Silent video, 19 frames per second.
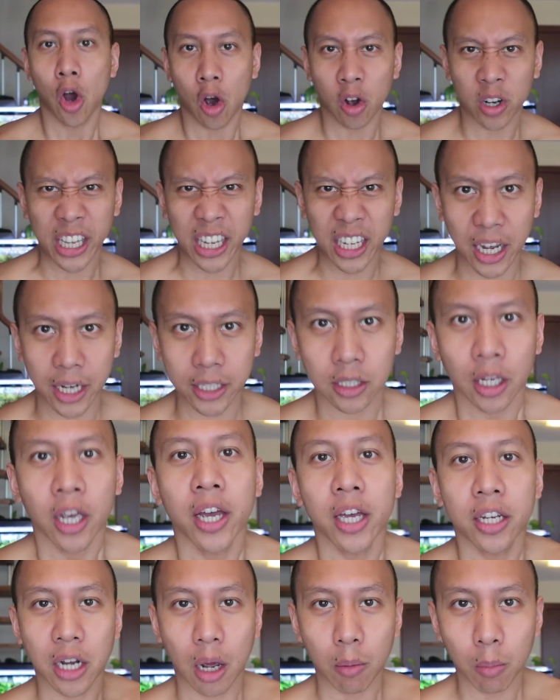Okay guys,
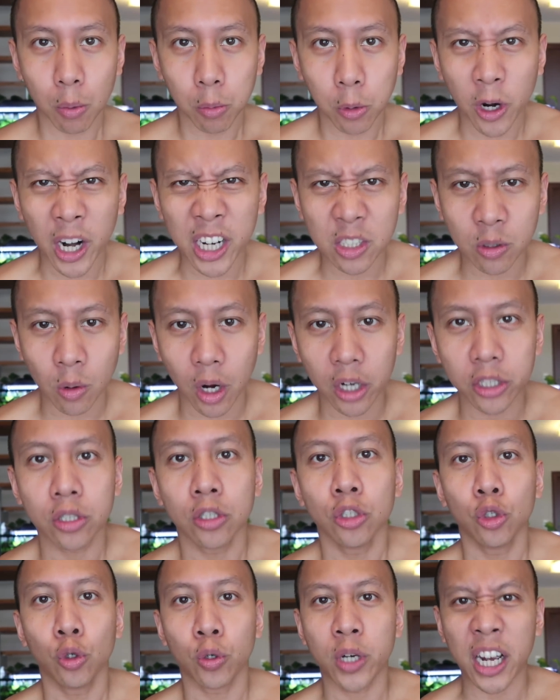now Mabuhay
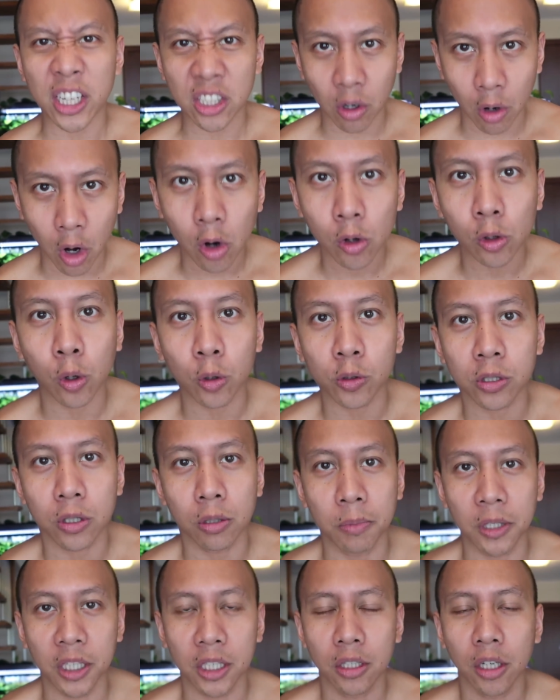Squad, you guys are all close
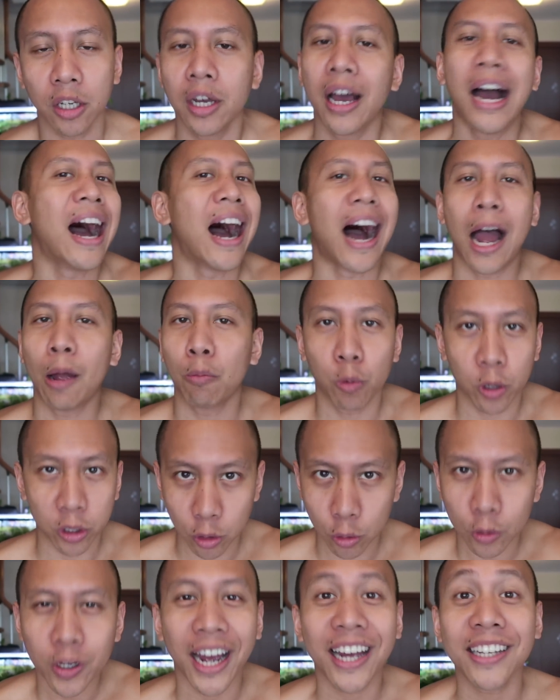to me. I'm with
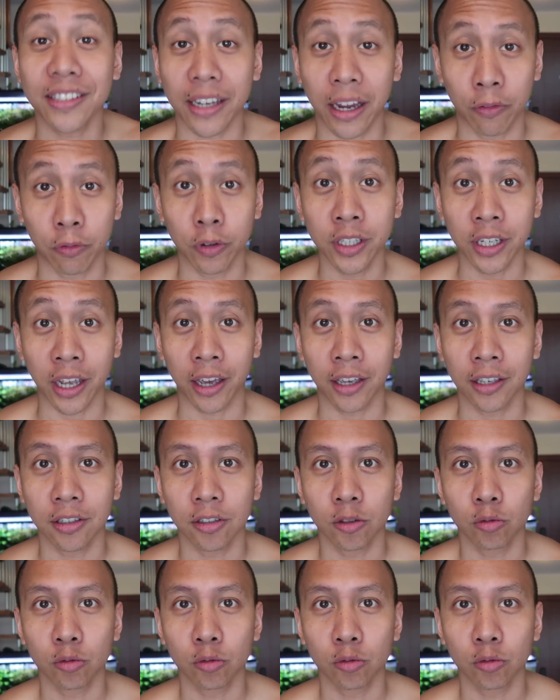you guys every day.